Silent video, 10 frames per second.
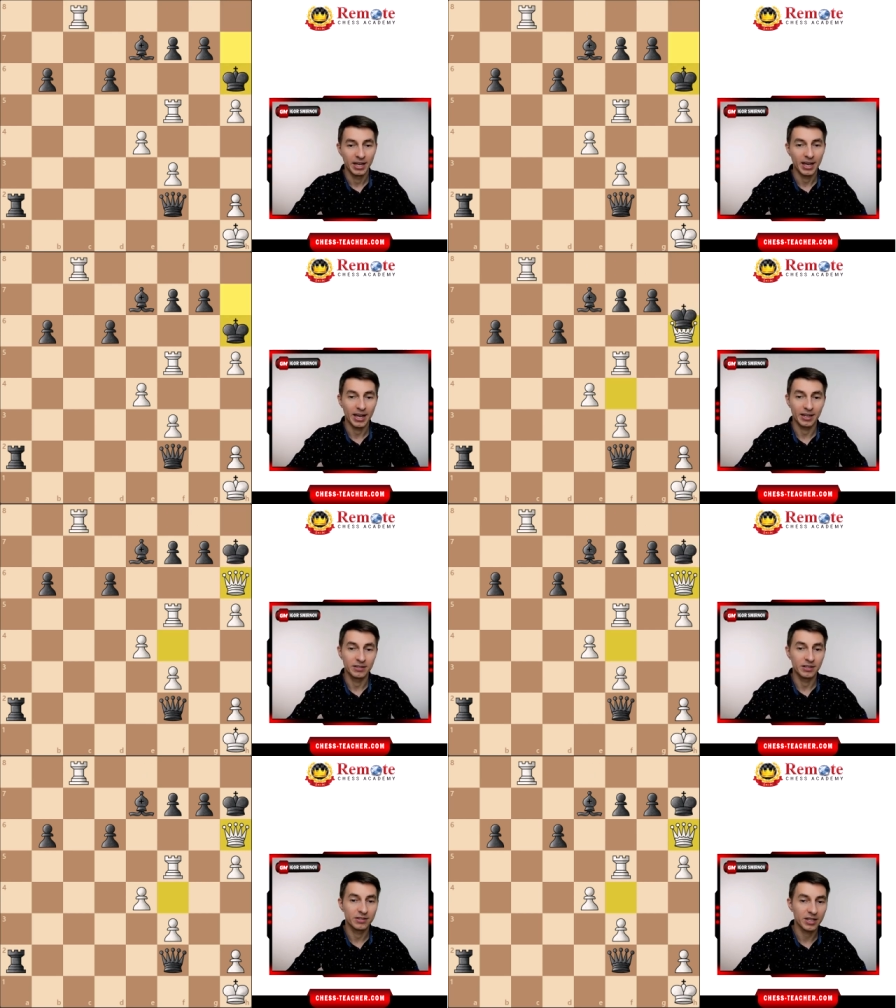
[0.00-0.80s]
and
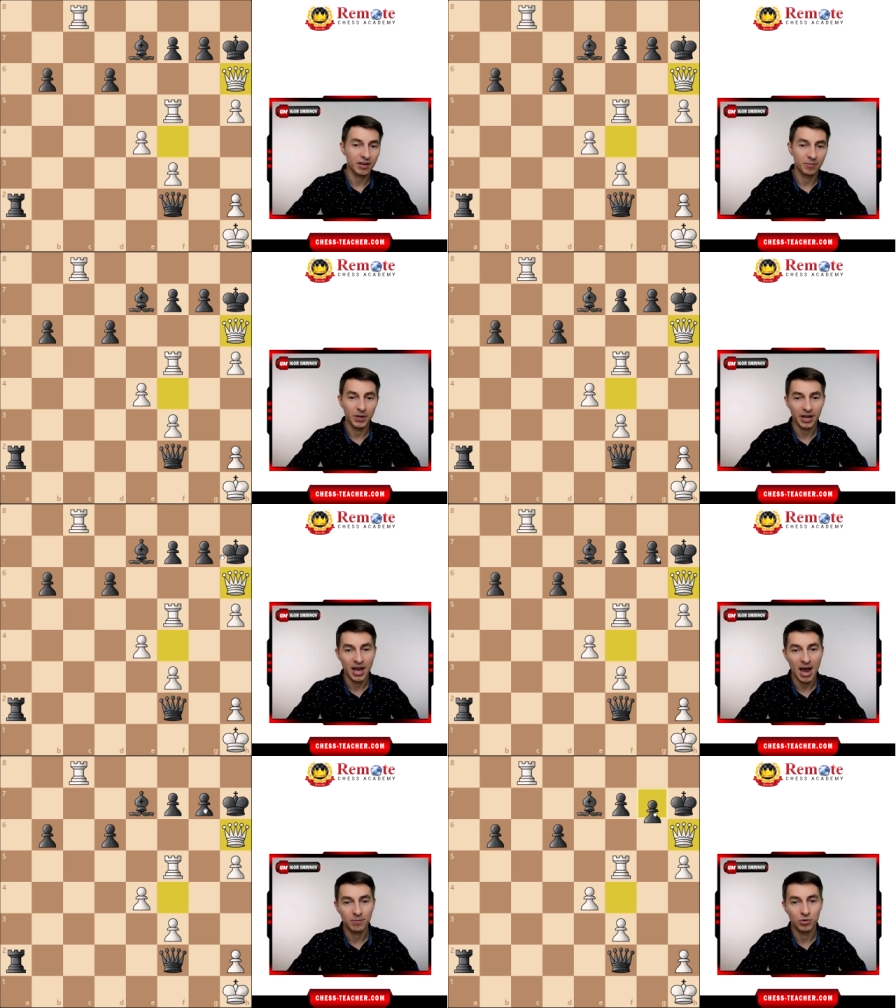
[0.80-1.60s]
instead of black
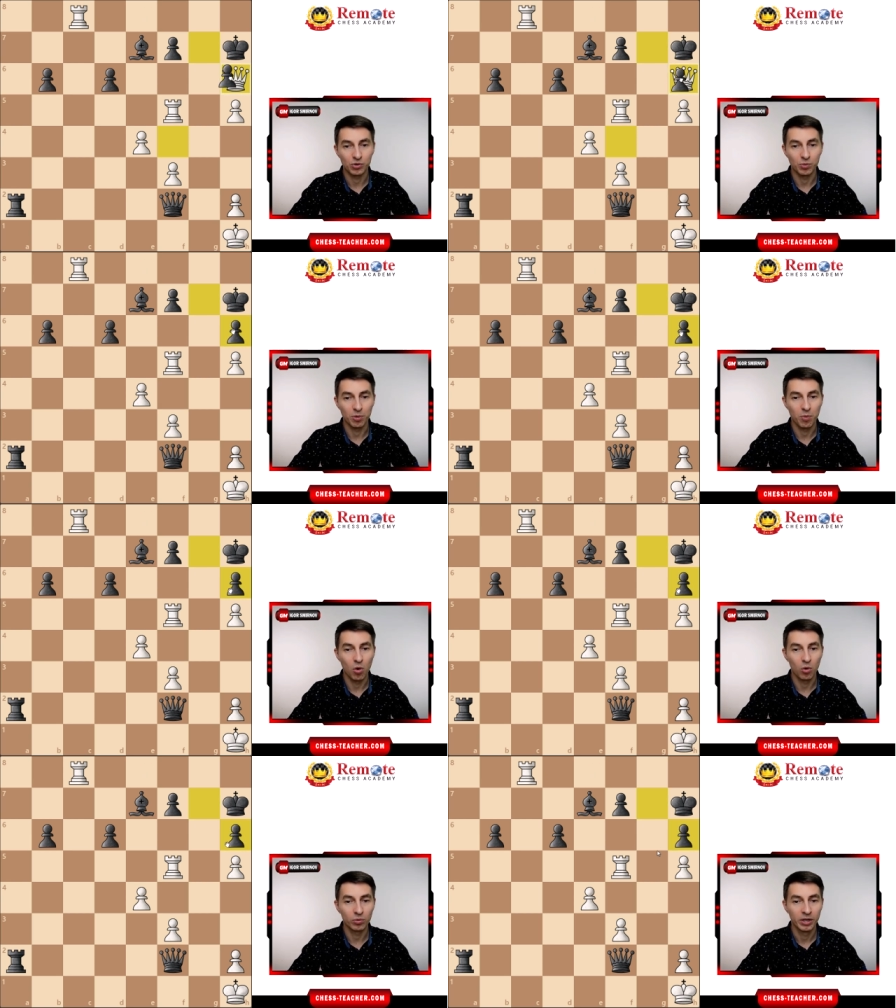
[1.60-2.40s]
captures with a
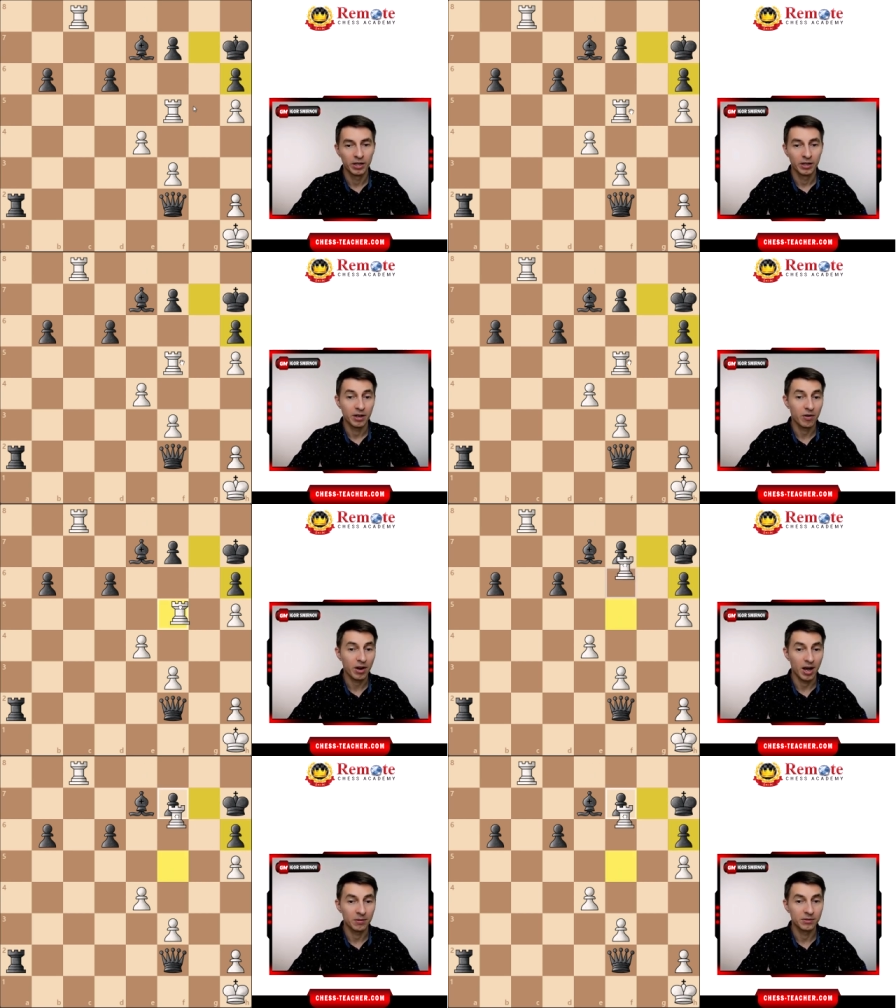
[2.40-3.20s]
pawn, here
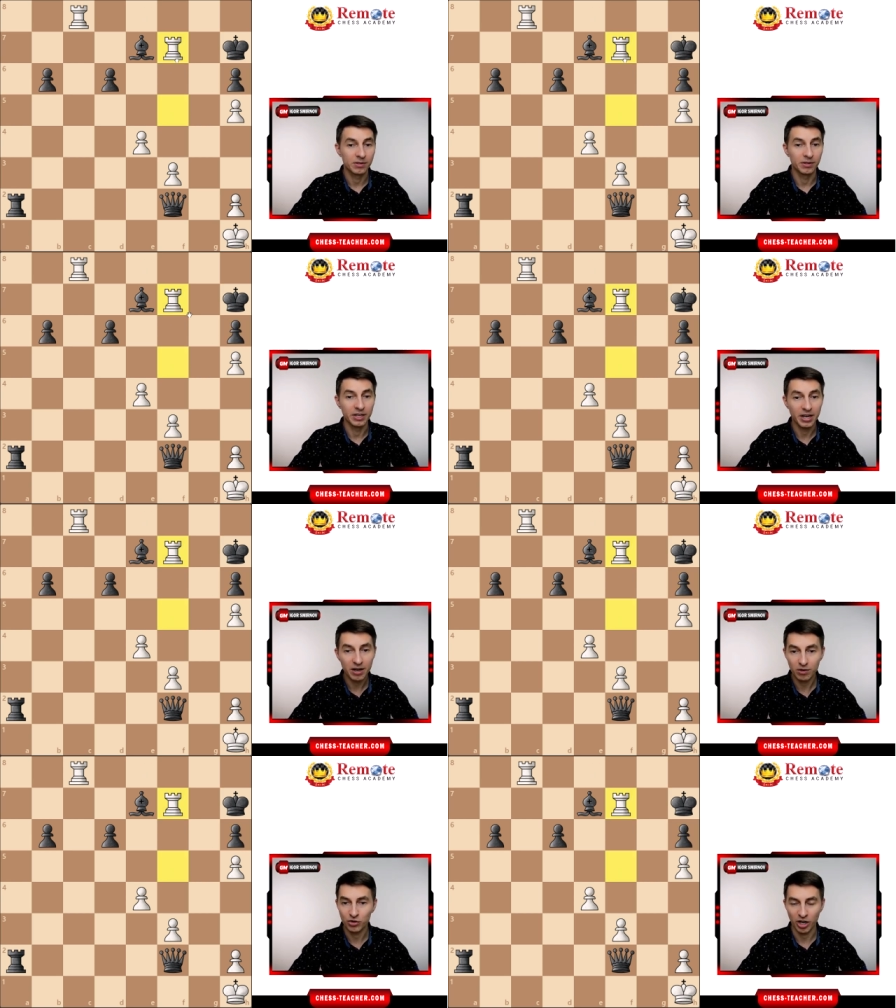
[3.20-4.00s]
comes this
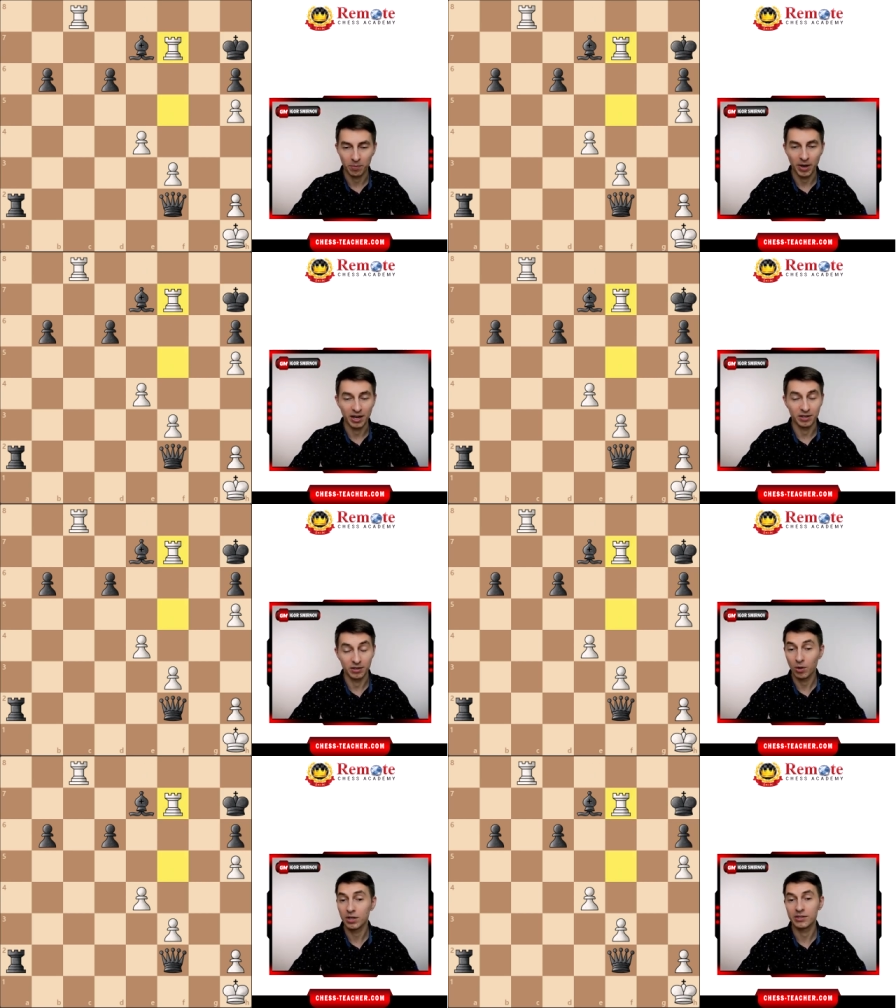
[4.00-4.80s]
linear checkmate, and
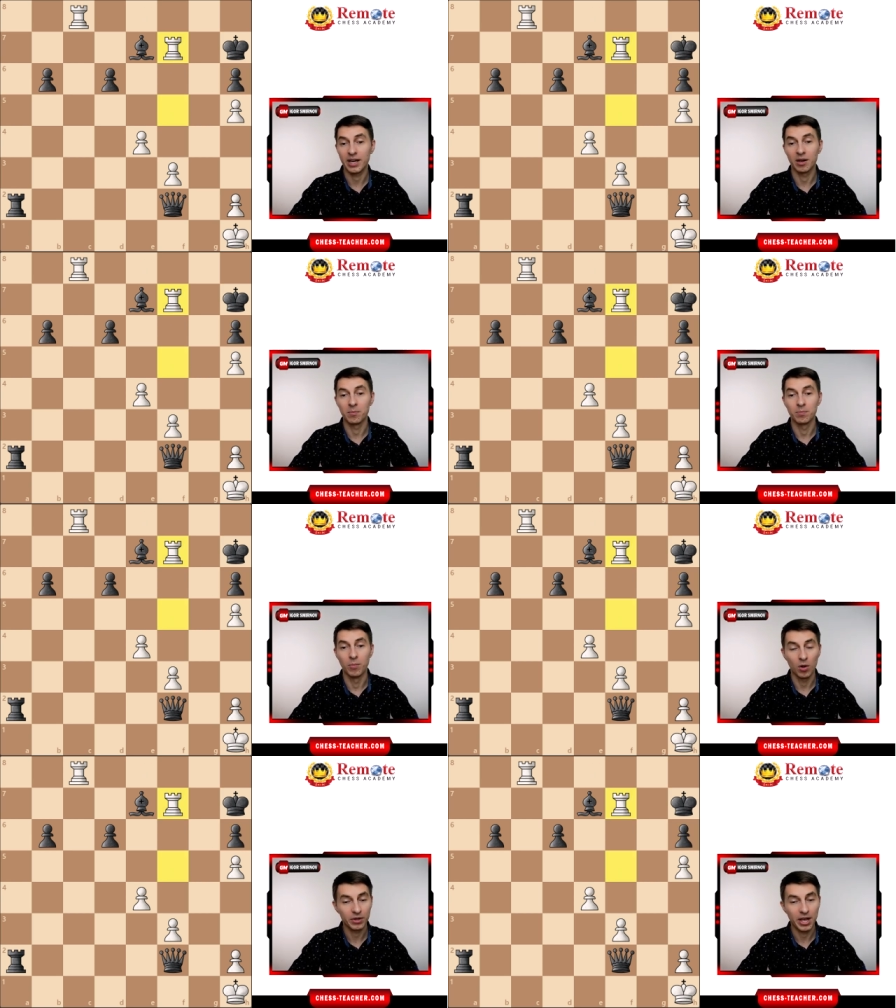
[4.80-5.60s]
notice that in
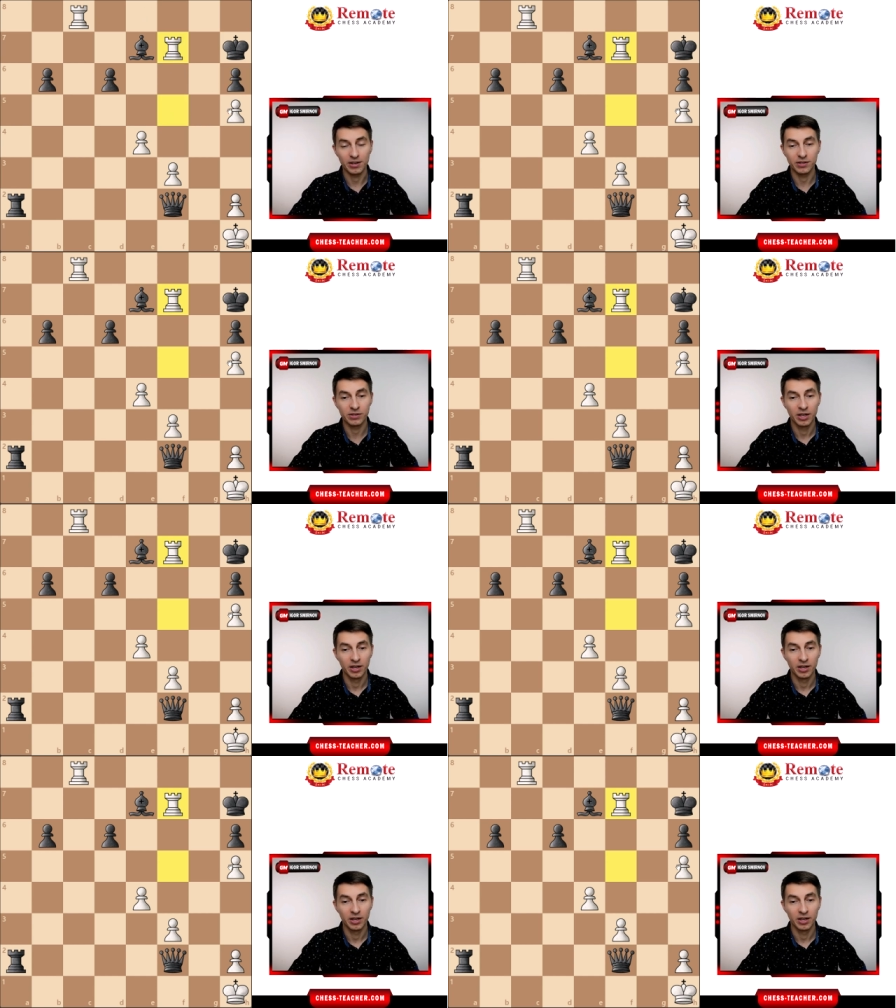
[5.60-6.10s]
both cases,